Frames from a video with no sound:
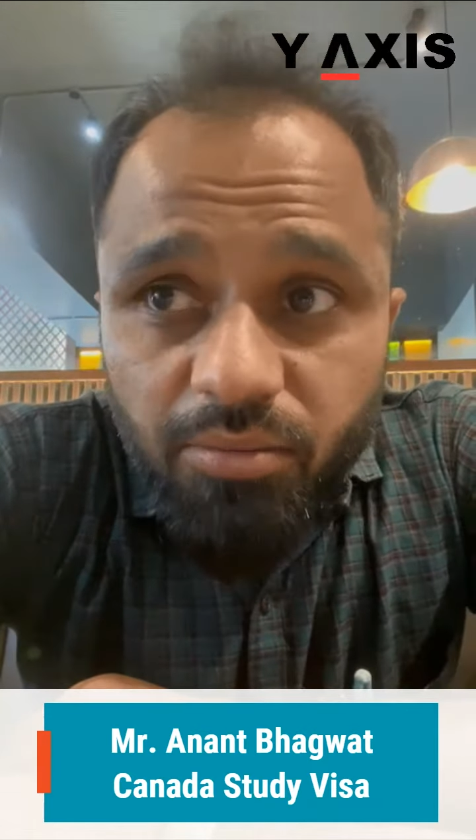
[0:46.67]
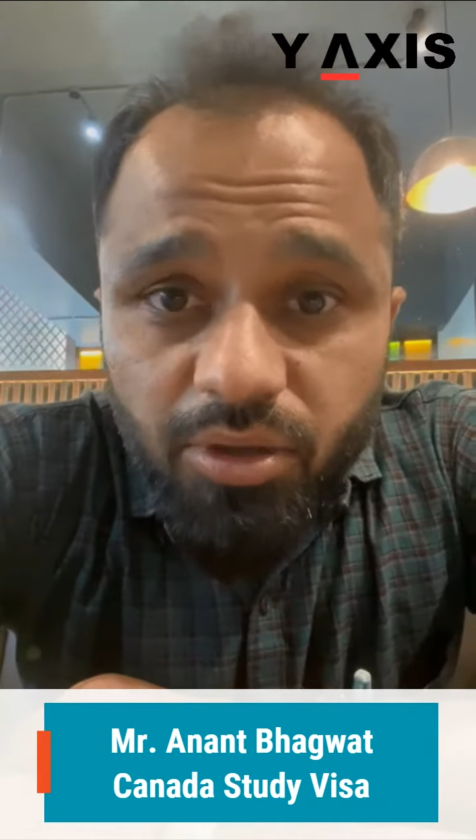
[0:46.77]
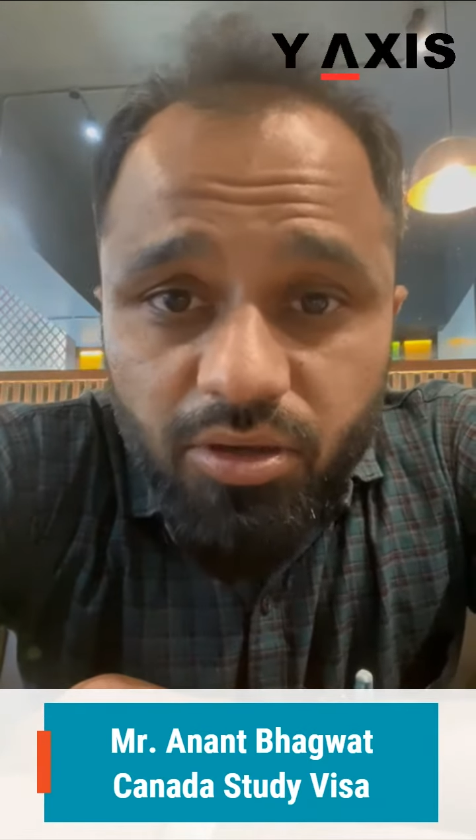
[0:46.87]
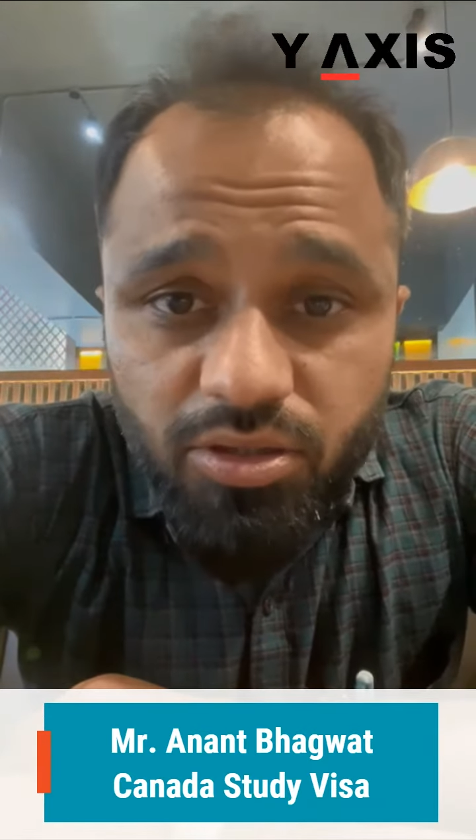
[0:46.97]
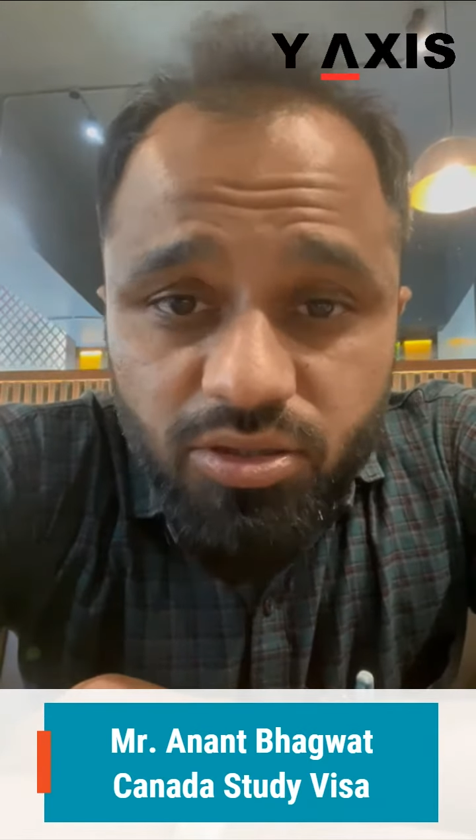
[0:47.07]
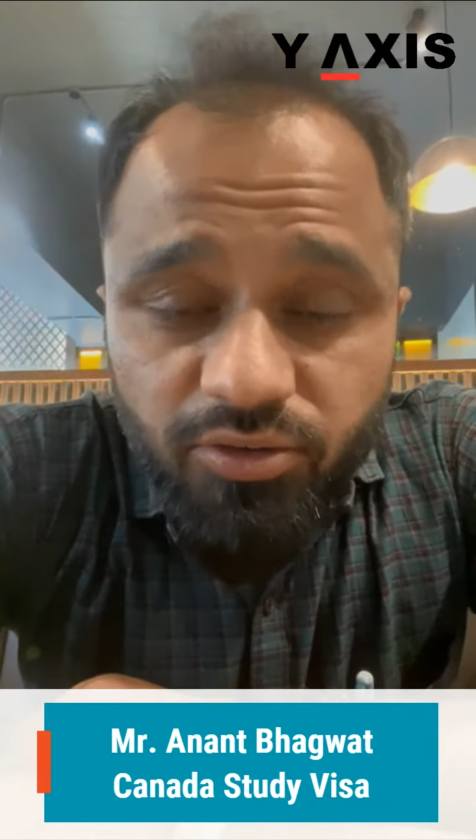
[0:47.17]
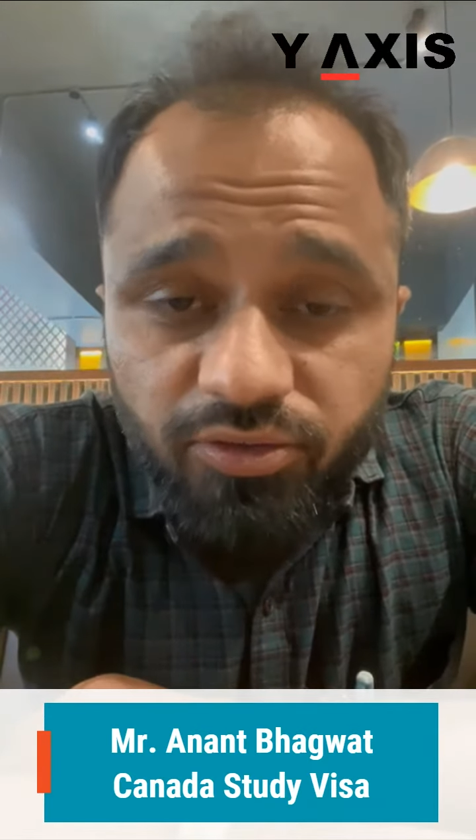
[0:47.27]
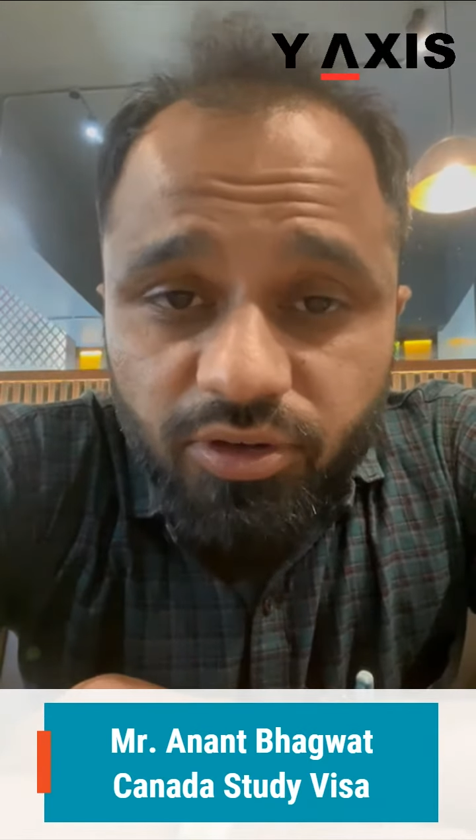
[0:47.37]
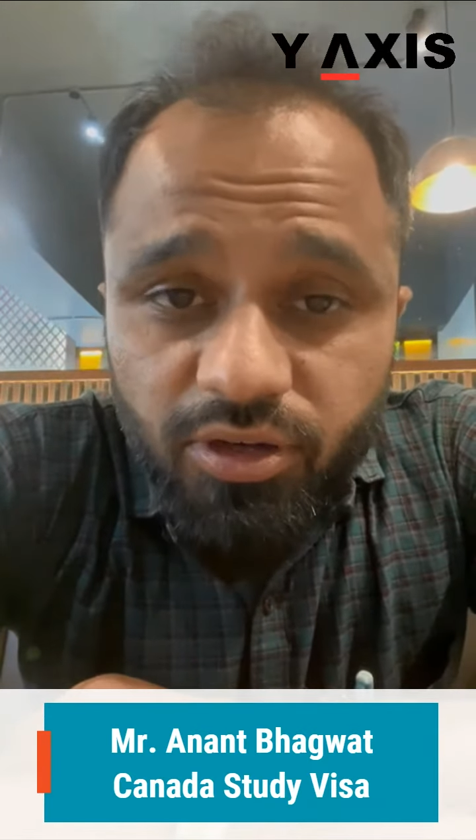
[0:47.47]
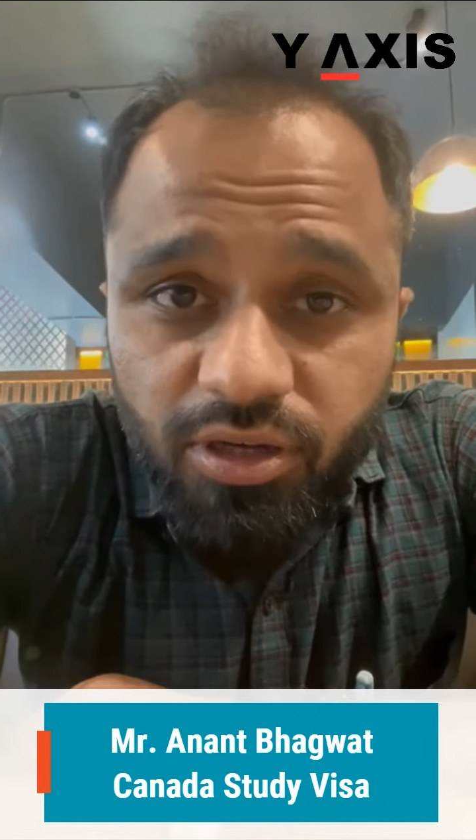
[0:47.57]
because of
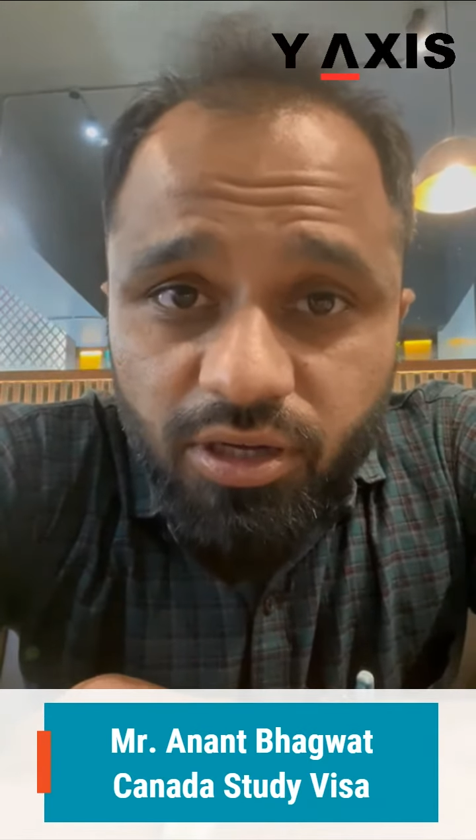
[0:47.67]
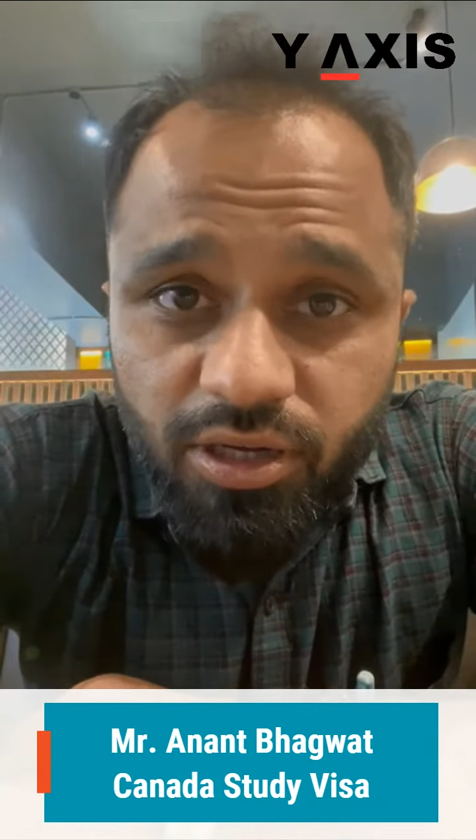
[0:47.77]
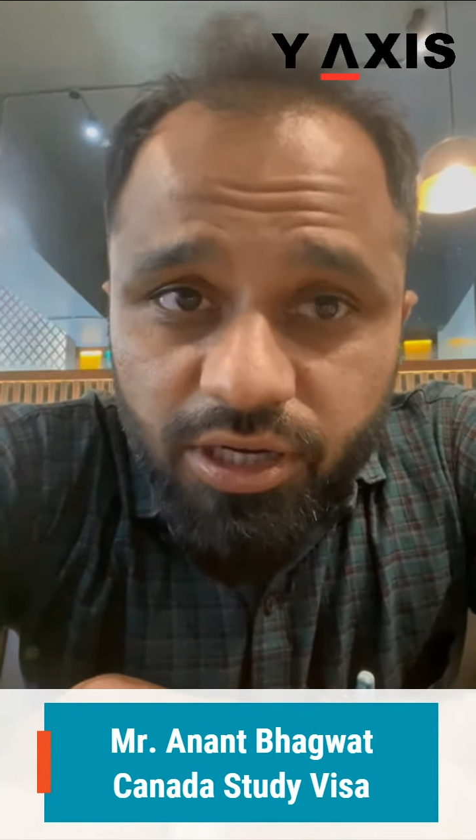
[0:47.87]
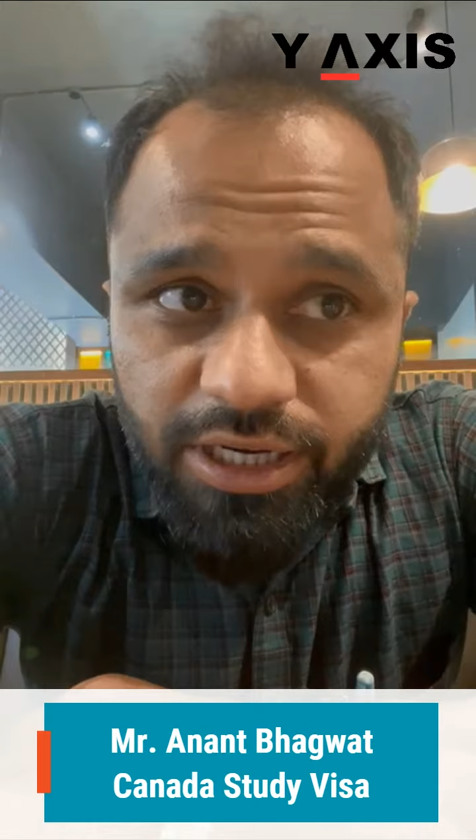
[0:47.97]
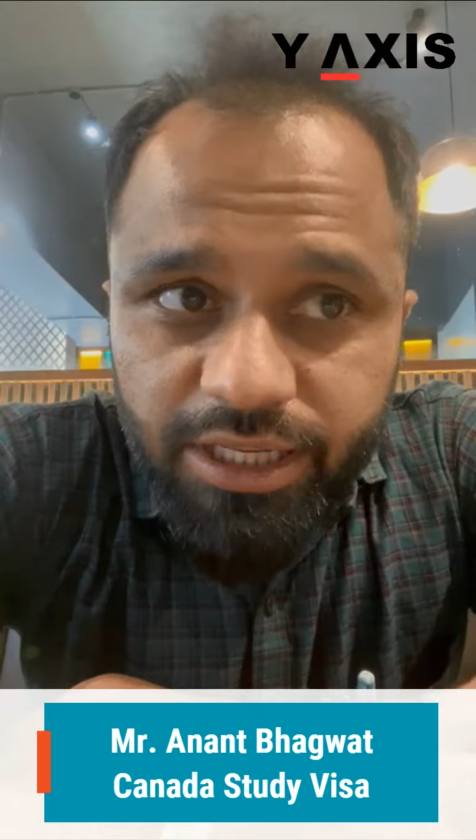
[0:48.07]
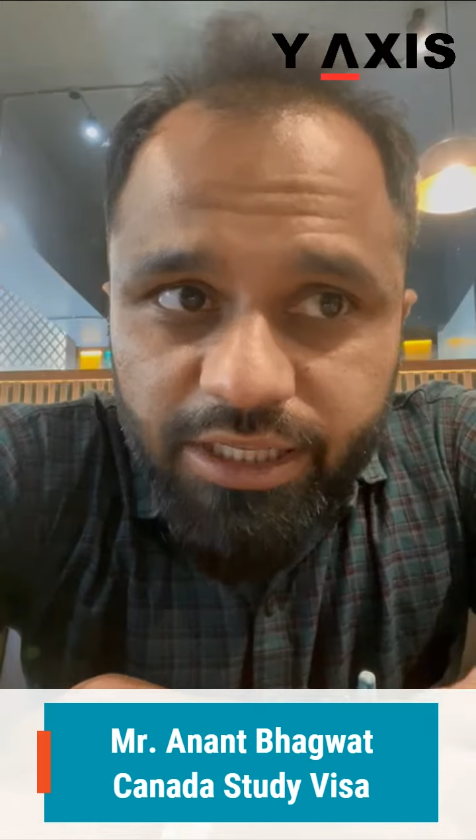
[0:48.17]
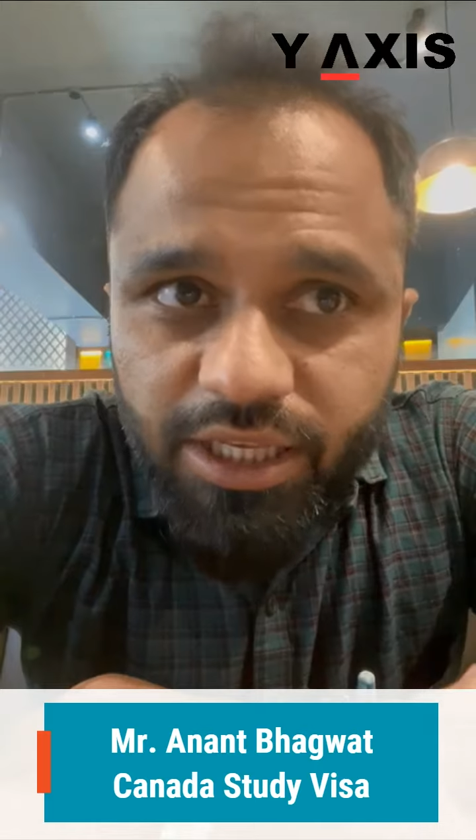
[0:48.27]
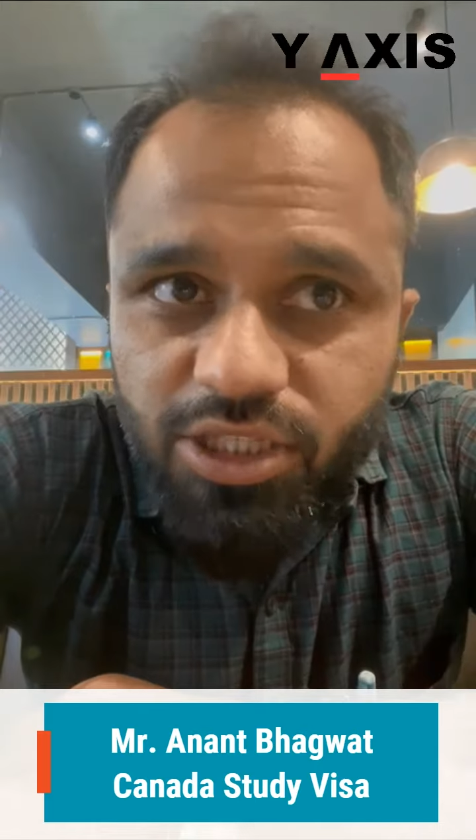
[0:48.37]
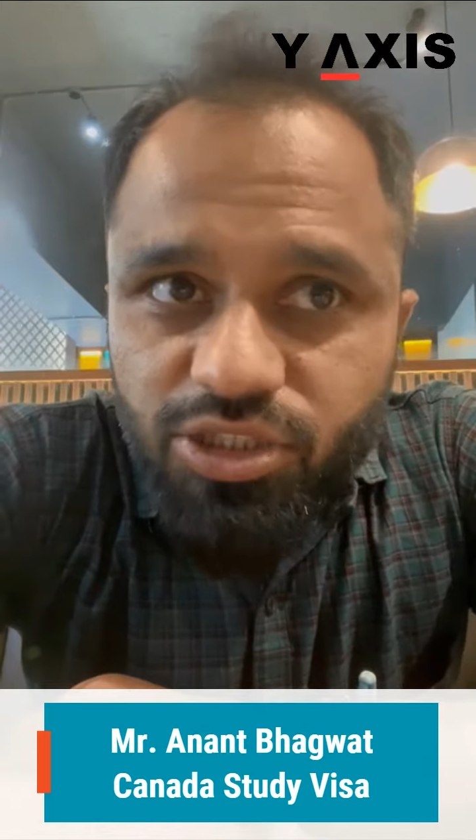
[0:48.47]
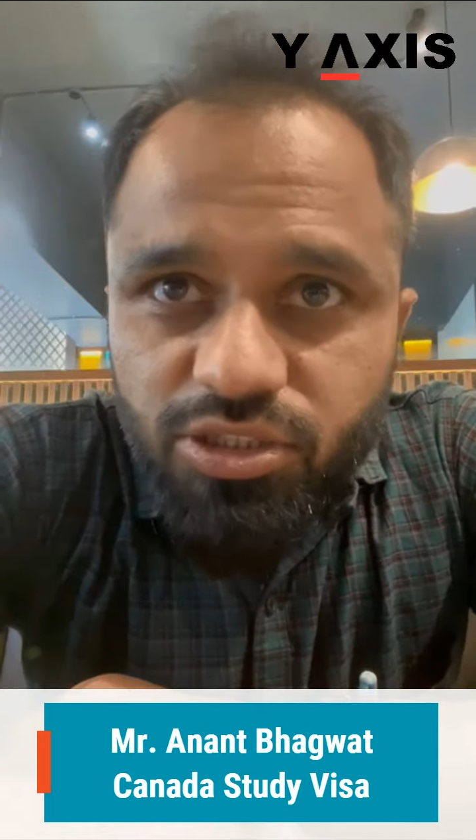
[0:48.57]
uh, her
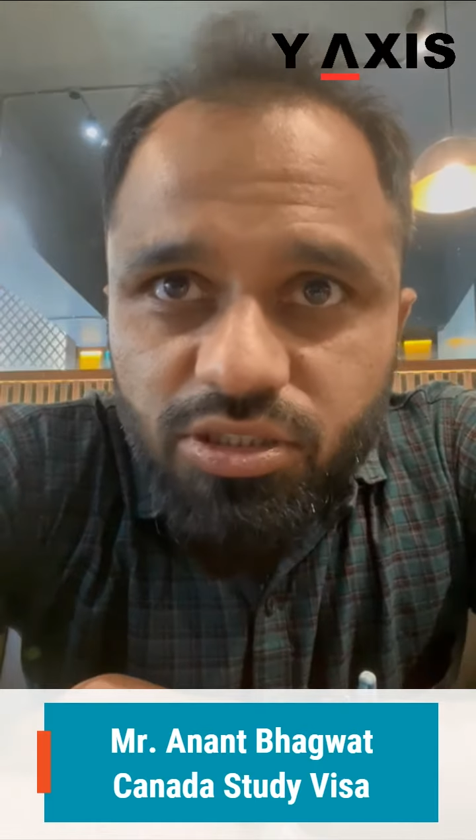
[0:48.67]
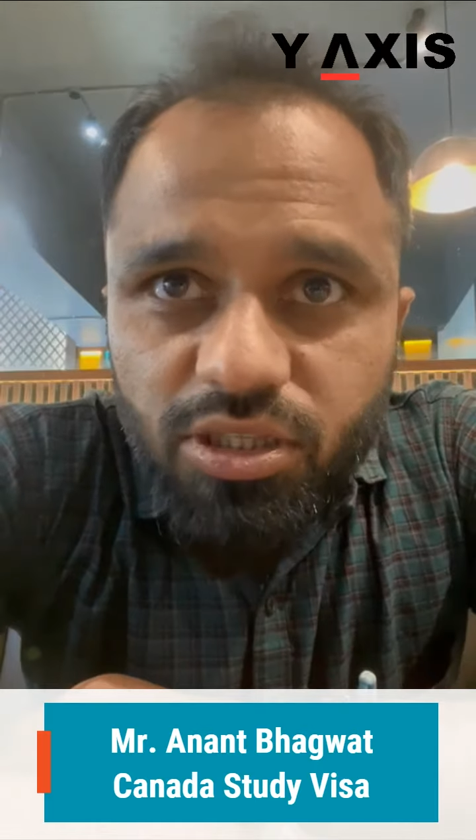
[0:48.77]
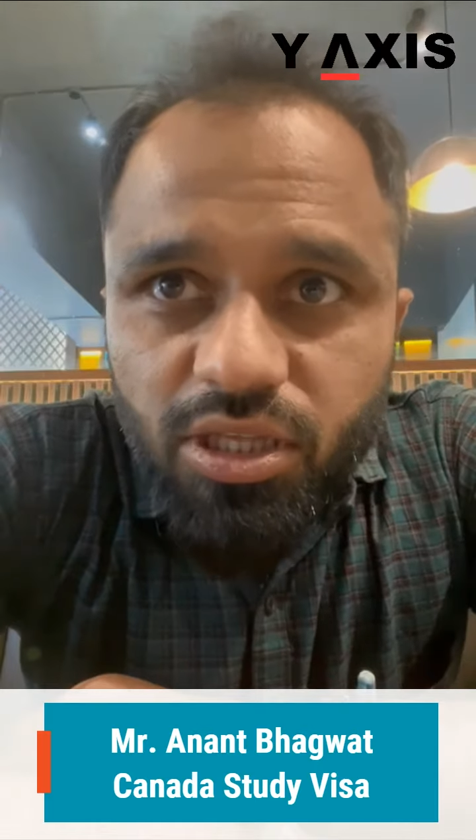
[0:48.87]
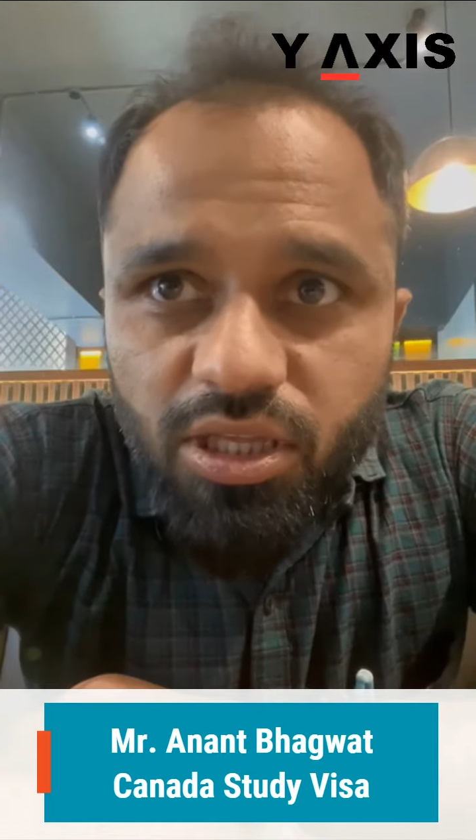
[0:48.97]
dedication,